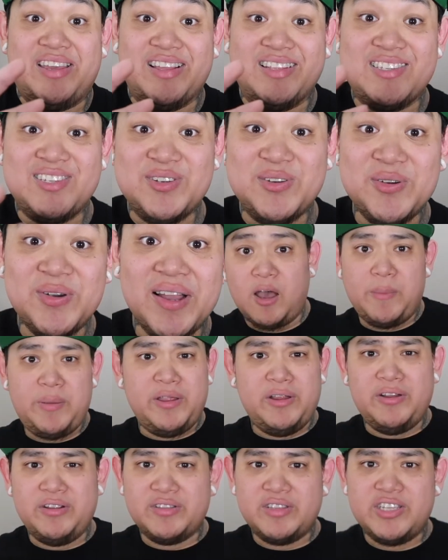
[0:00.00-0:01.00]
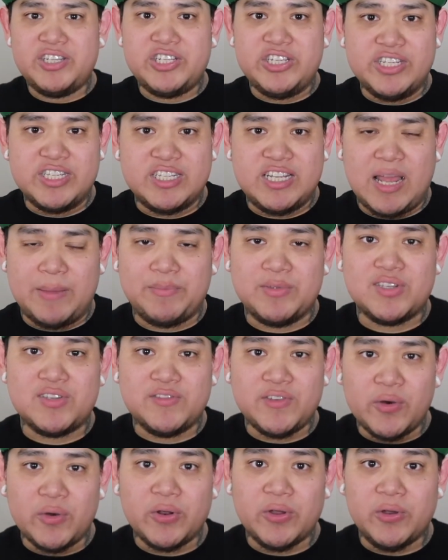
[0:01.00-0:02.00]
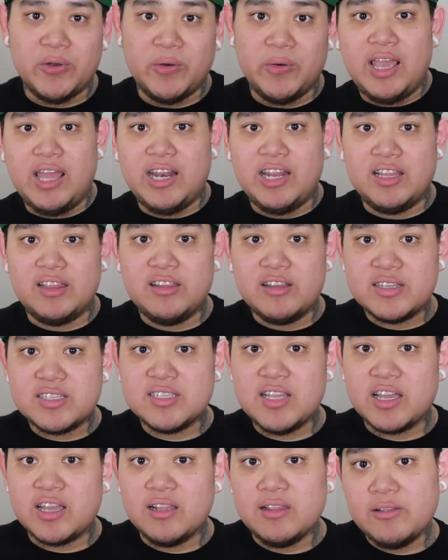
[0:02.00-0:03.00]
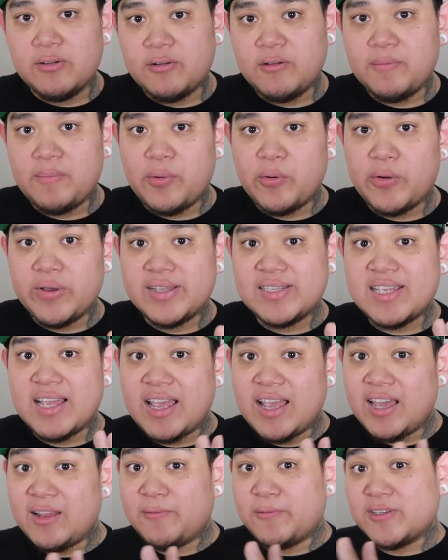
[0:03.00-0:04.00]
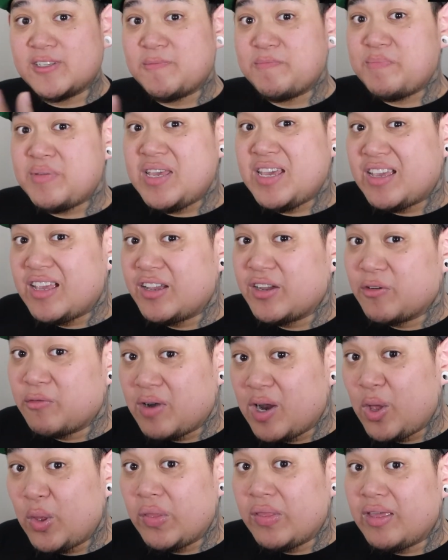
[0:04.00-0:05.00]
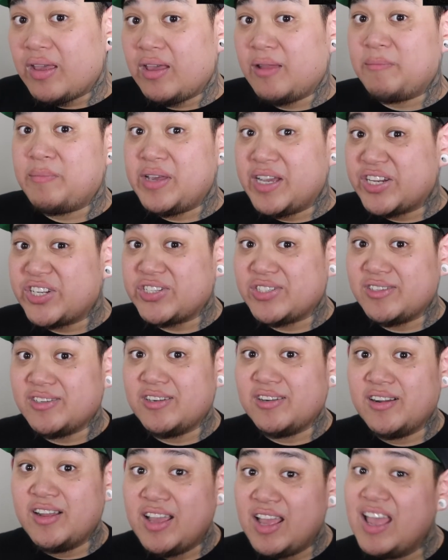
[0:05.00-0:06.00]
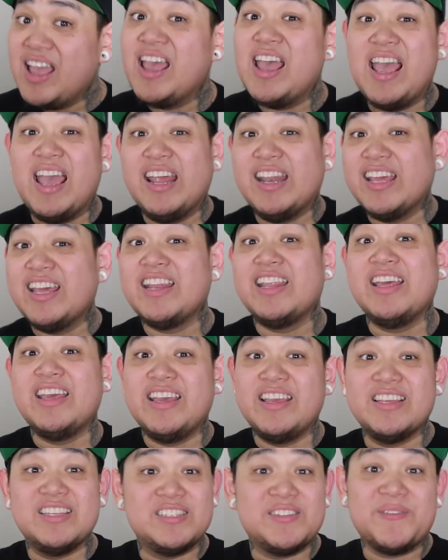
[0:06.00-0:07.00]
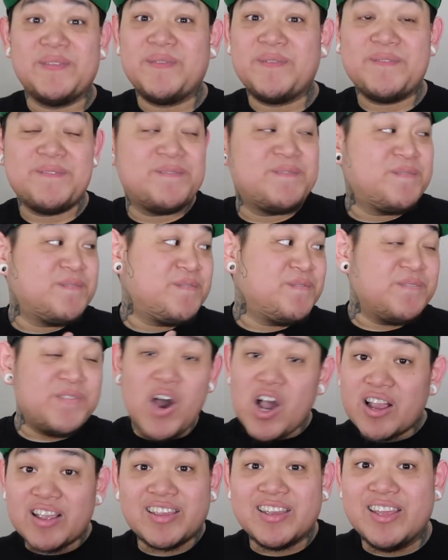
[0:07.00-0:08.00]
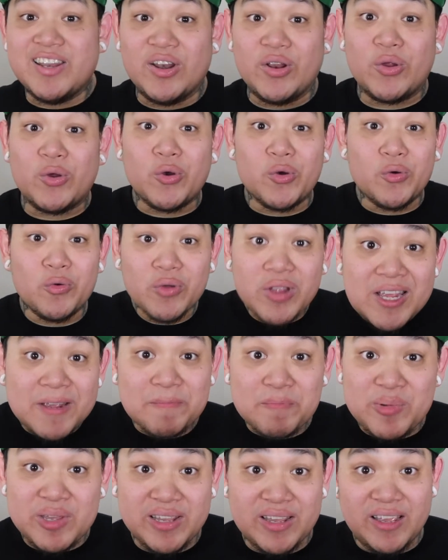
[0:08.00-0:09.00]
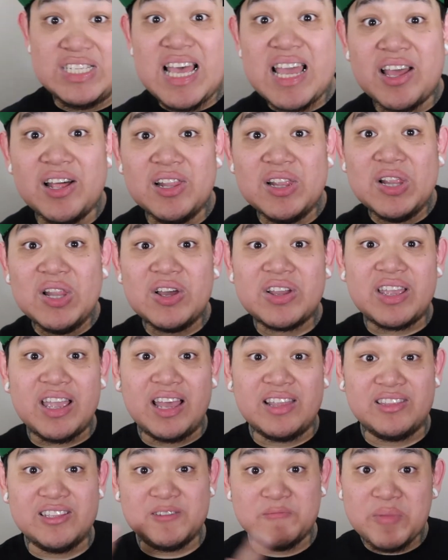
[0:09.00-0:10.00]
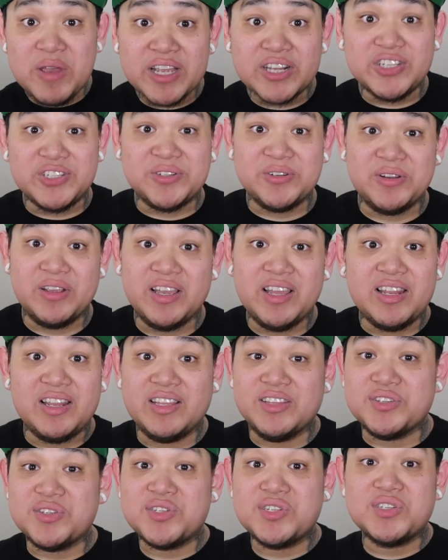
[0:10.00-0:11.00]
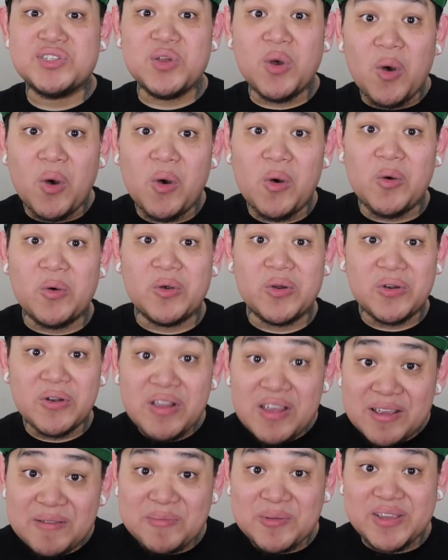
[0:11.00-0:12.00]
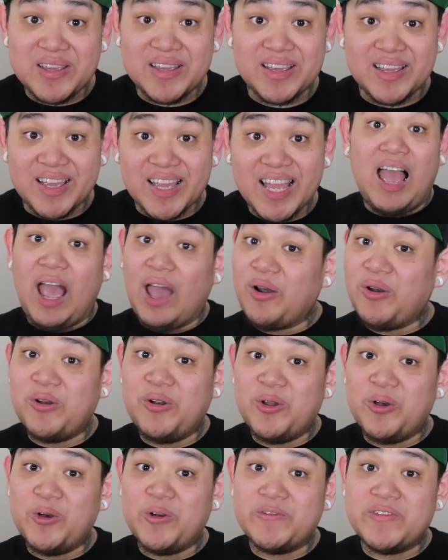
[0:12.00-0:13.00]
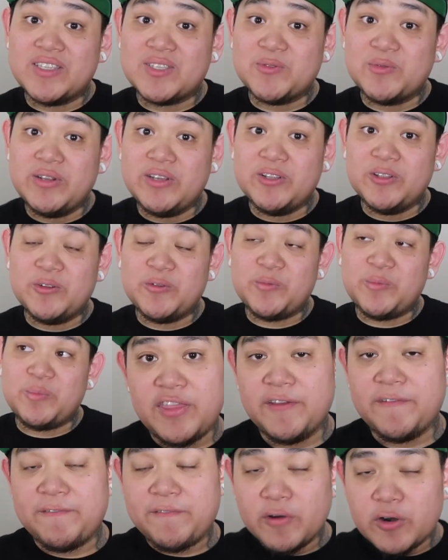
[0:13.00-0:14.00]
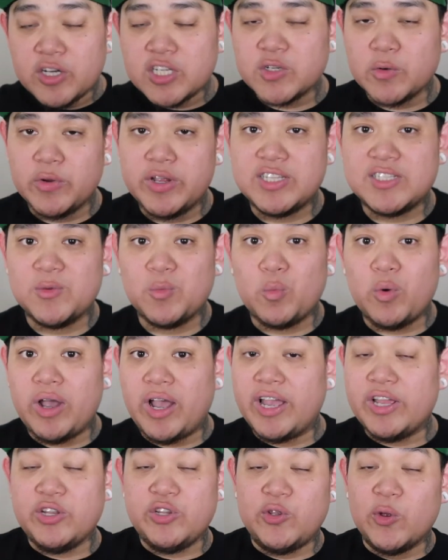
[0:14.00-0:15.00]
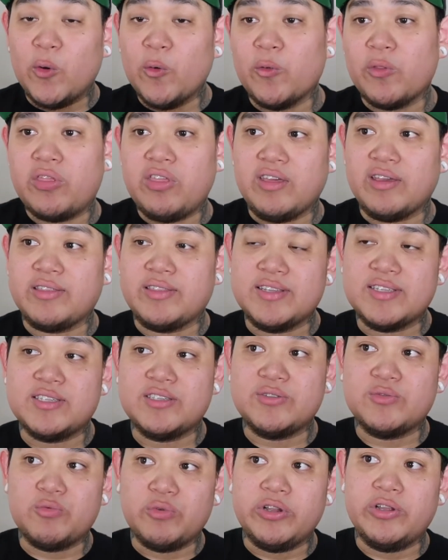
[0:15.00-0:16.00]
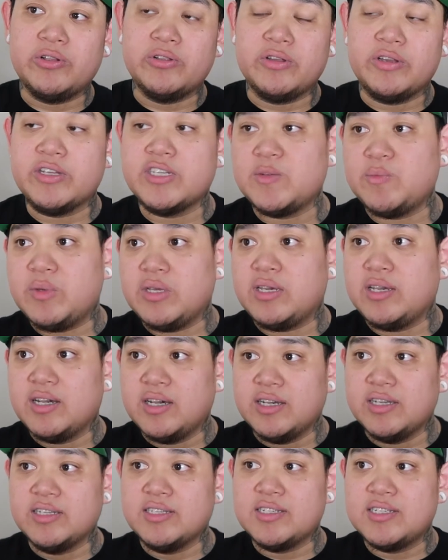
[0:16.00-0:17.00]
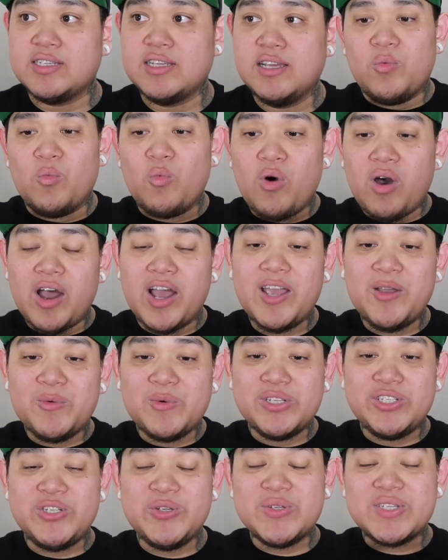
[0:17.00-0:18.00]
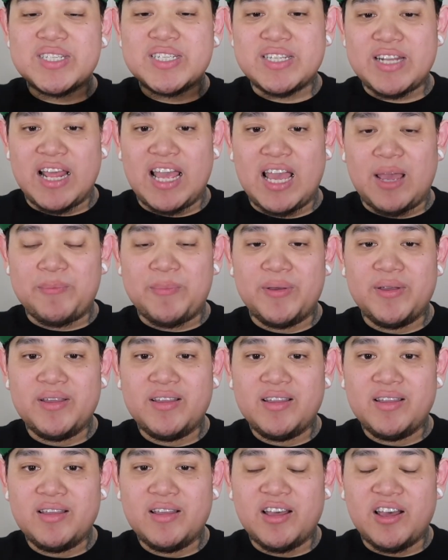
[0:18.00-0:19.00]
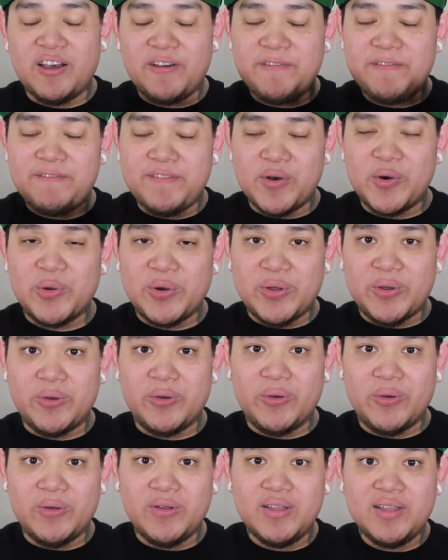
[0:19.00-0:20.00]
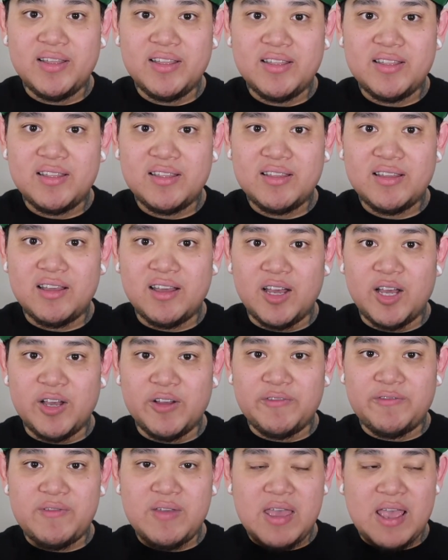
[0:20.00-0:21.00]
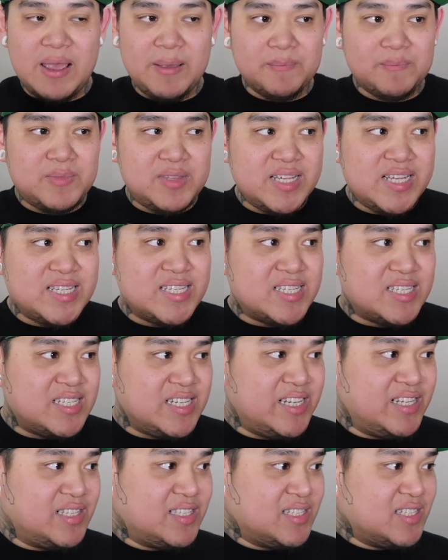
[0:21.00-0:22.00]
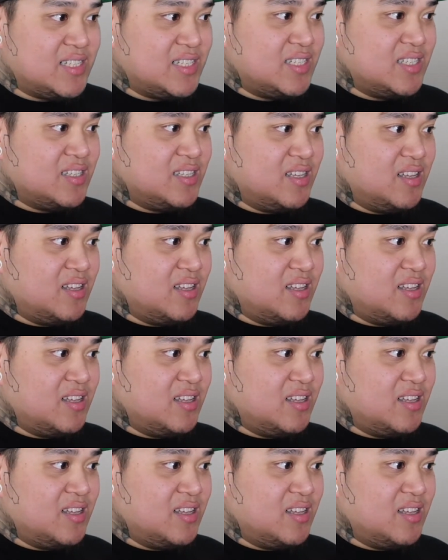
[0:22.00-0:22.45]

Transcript: get 2. Apparently she snapped this photo, and it looks like a little boy's head was peeking around that picture, and it is f***ing creepy. Take a look at this picture. It is so creepy. I don't know if it's real. The first reason why I don't think this is real is because why would you snap a photo of empty seats